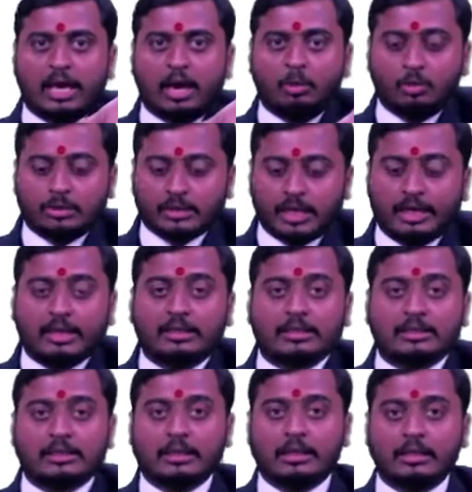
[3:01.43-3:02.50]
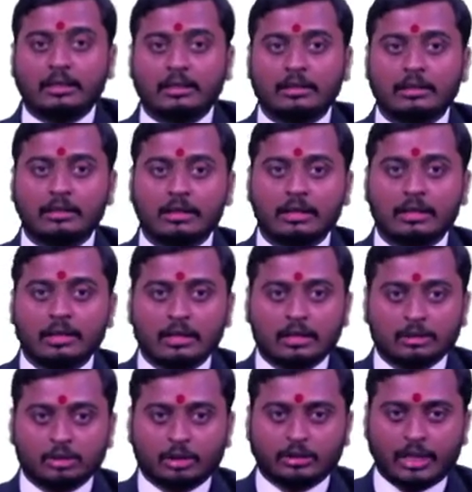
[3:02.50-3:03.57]
outside the screen.
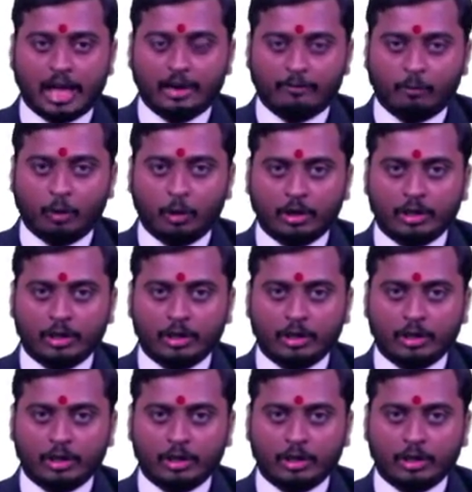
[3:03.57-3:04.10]
So therefore,